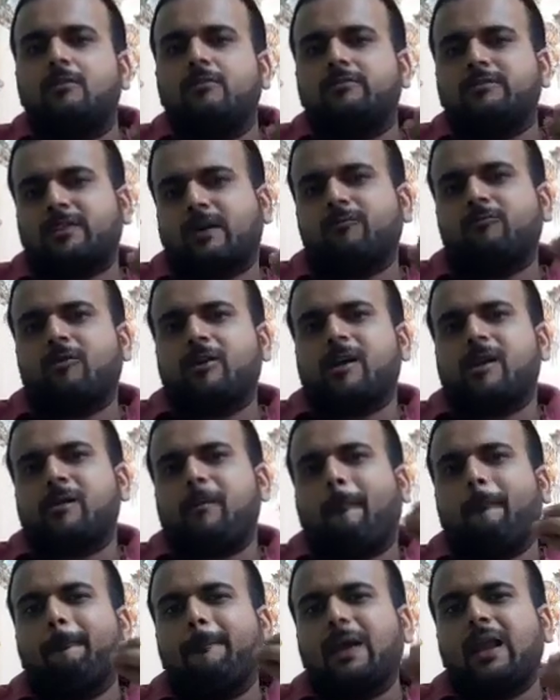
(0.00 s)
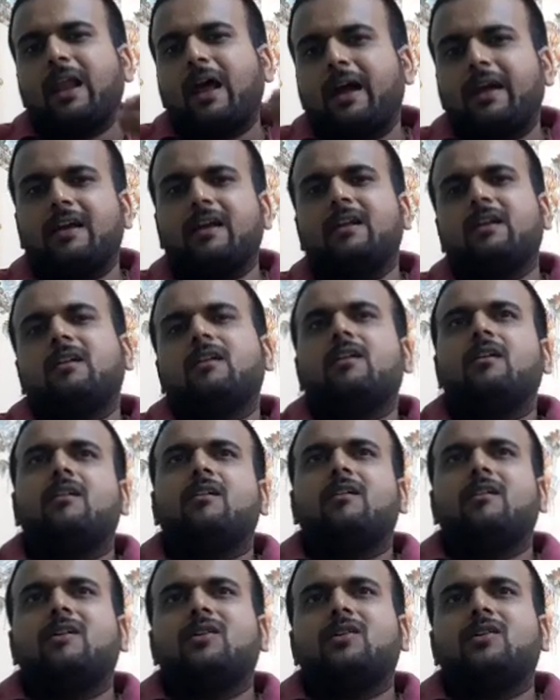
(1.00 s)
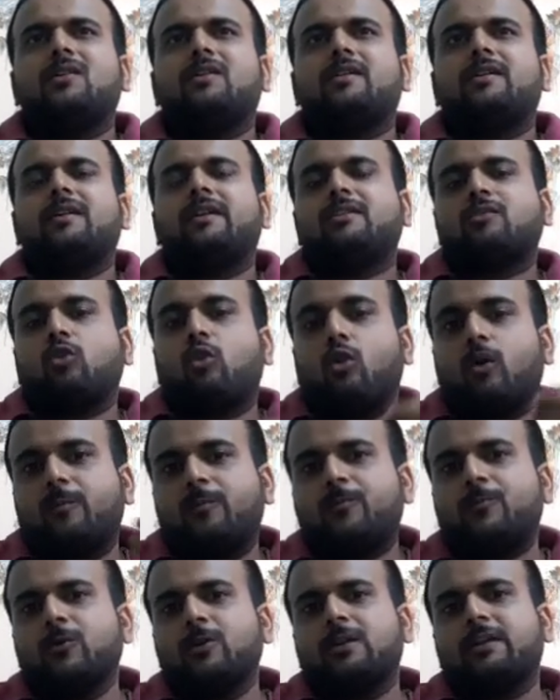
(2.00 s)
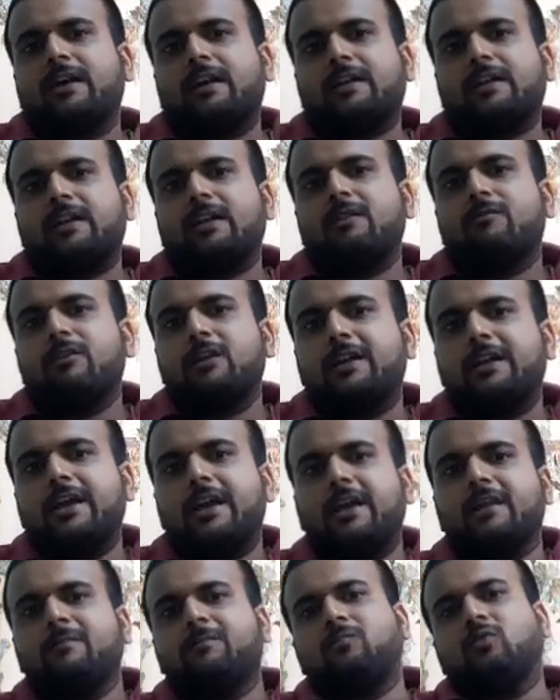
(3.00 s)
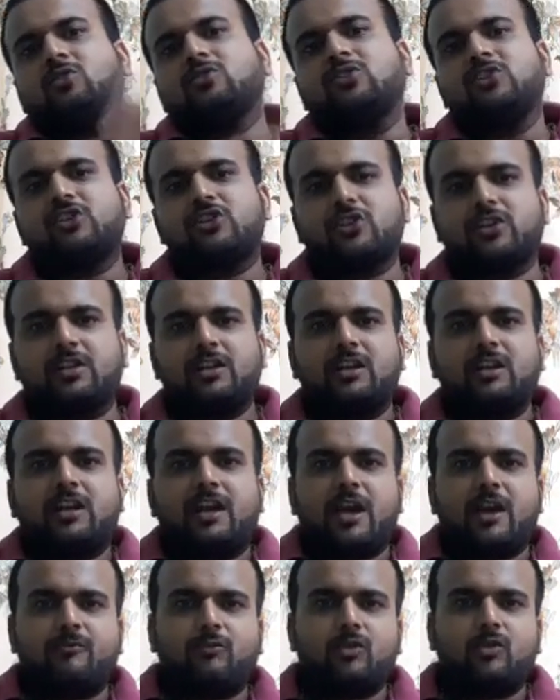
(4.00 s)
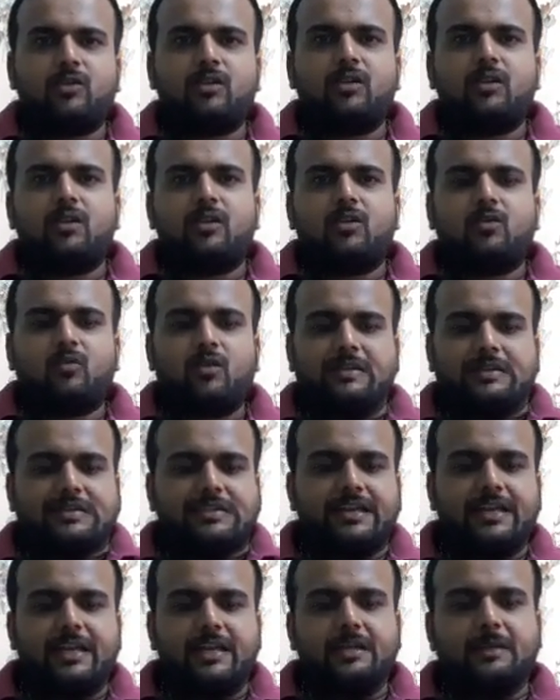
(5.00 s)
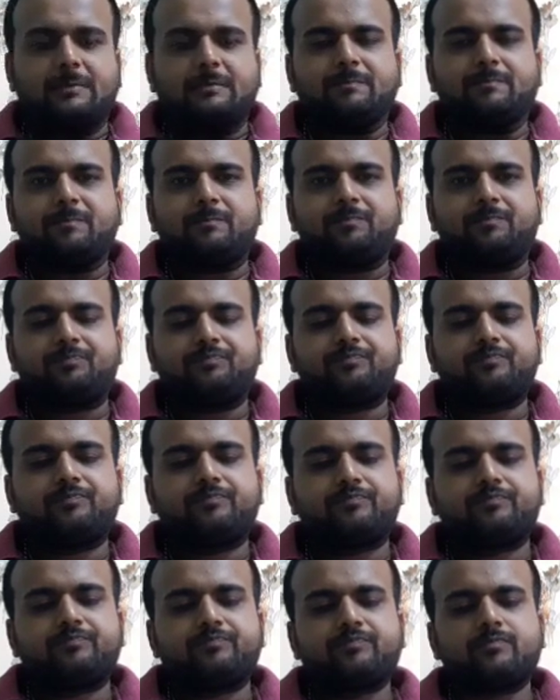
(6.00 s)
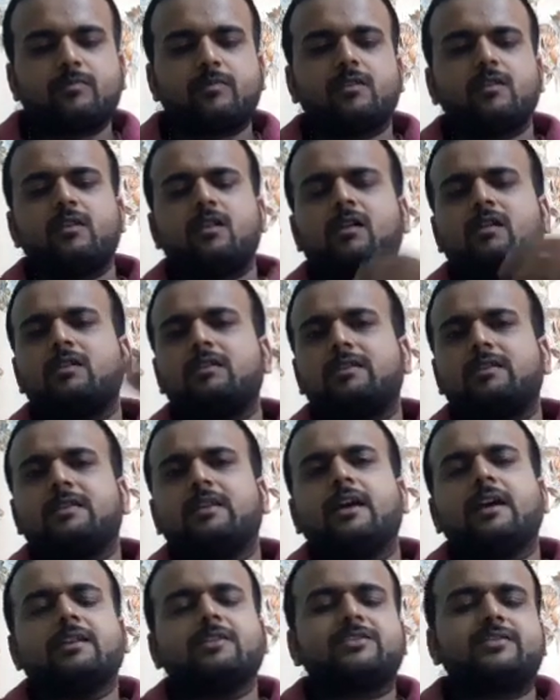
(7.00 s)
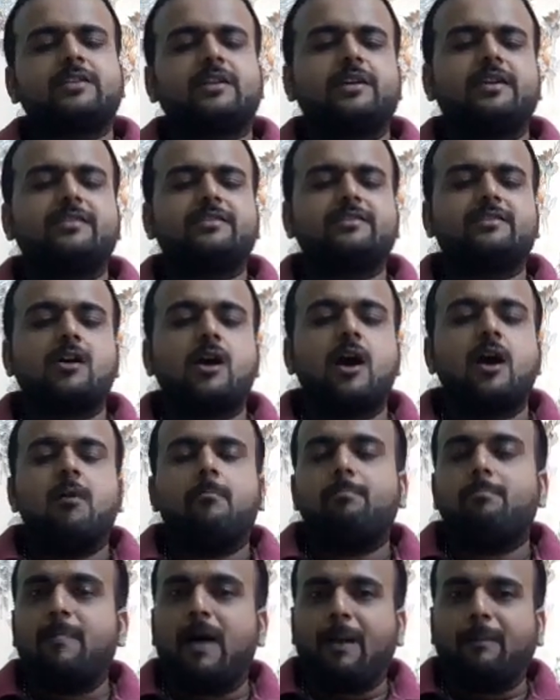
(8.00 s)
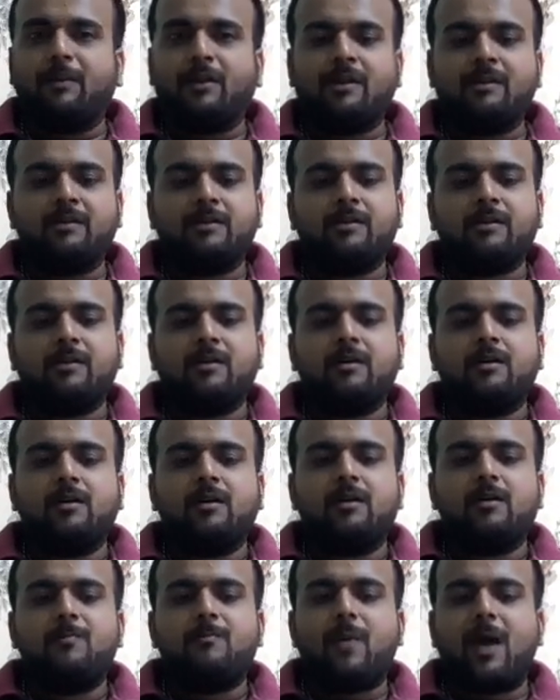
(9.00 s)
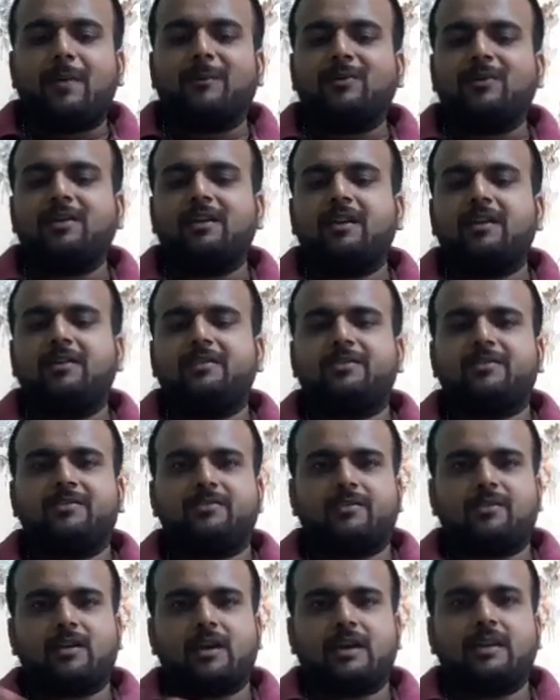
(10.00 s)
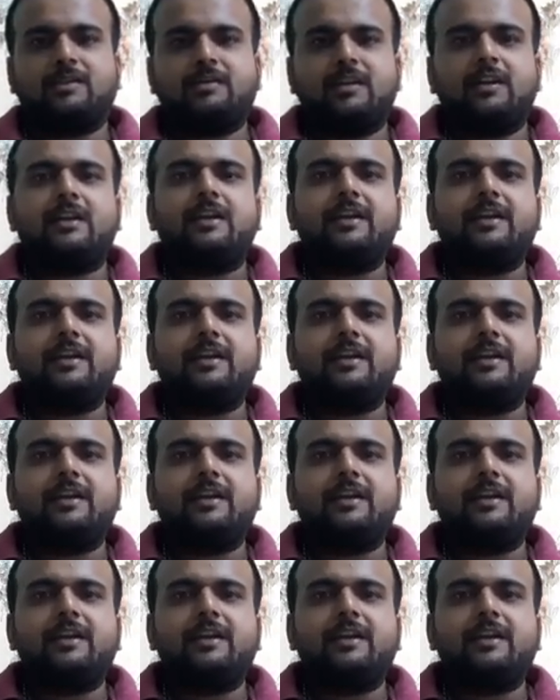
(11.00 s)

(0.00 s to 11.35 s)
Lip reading: somewhere Belial is hopeful that he will gain position in heaven once again. Next is Mammon. Mammon is another